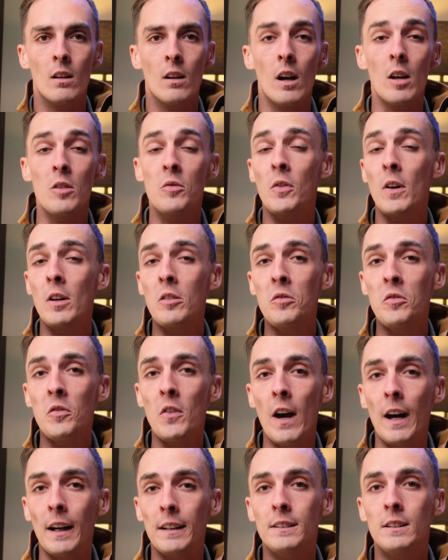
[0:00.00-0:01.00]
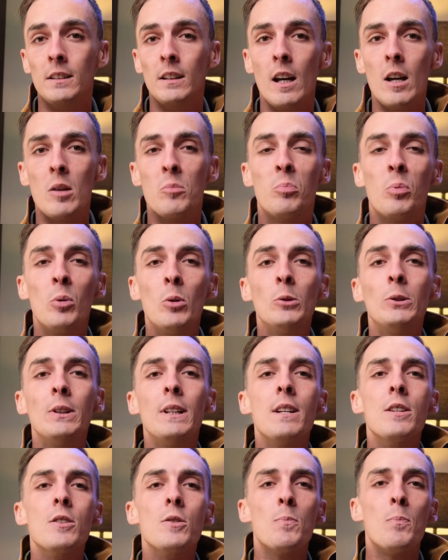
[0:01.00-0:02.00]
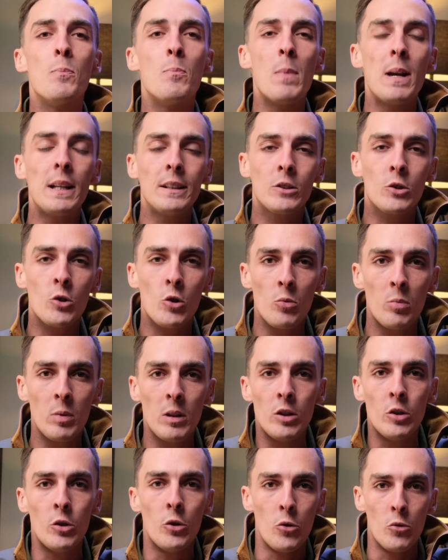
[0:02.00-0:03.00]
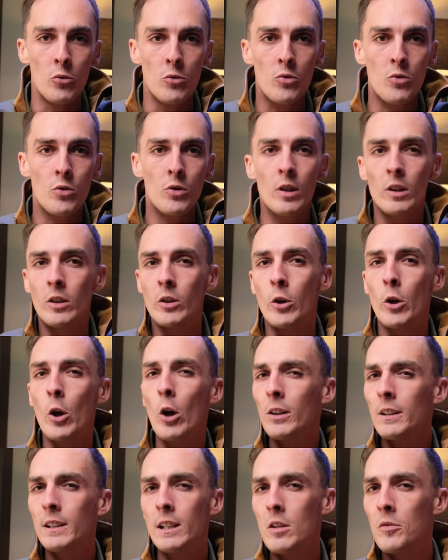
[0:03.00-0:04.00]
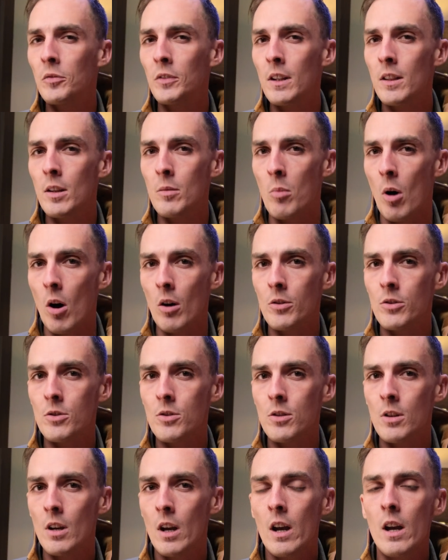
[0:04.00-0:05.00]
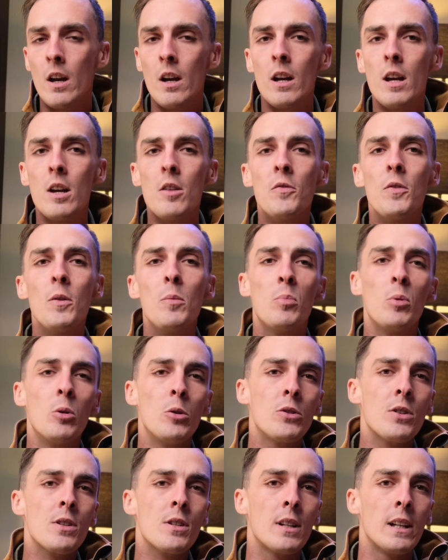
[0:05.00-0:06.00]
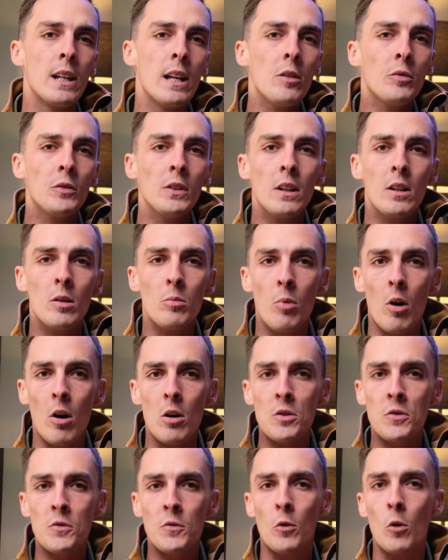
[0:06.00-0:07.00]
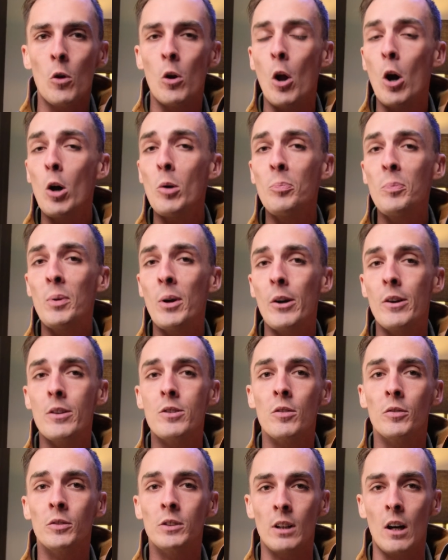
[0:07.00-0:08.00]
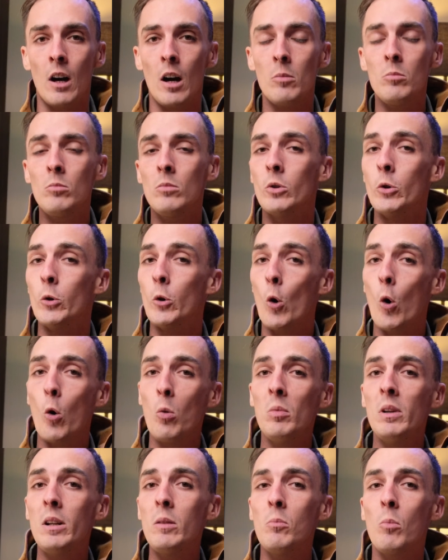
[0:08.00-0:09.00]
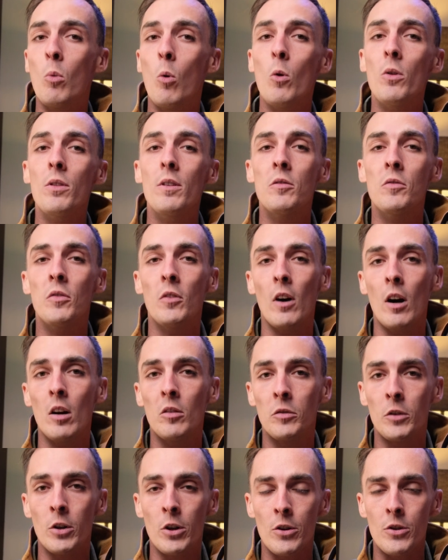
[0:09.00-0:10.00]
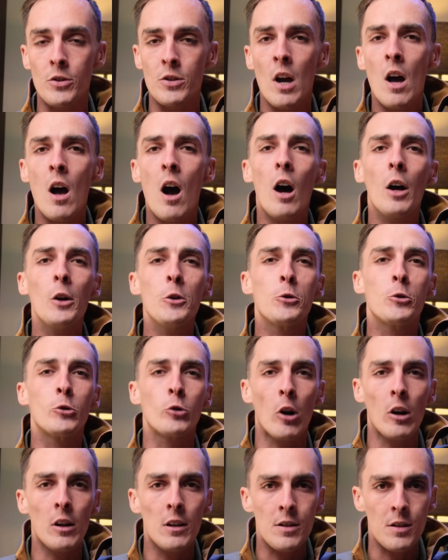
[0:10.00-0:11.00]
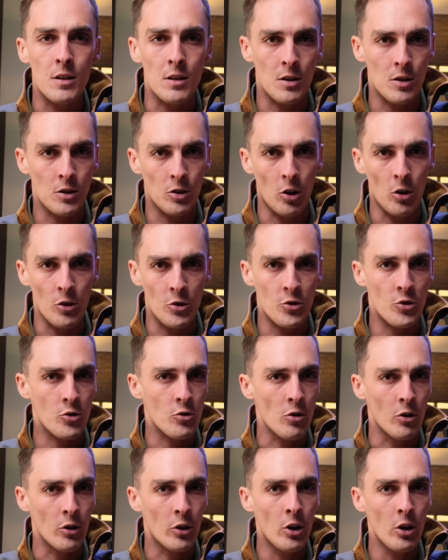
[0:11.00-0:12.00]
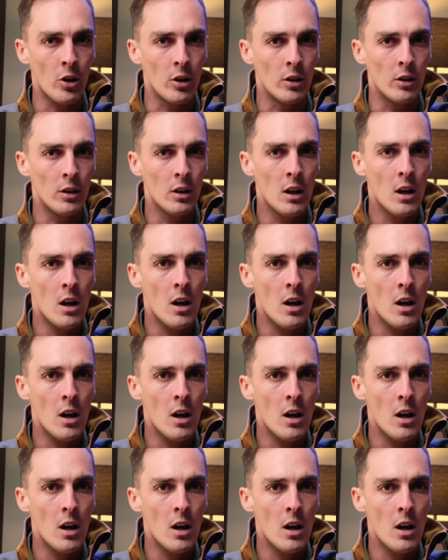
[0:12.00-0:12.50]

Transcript: A fun fact, a boot is meant to be used, not left in the box. If the boot is left in the box for long periods of time, normally more than 5 years, hydrolysis starts to occur.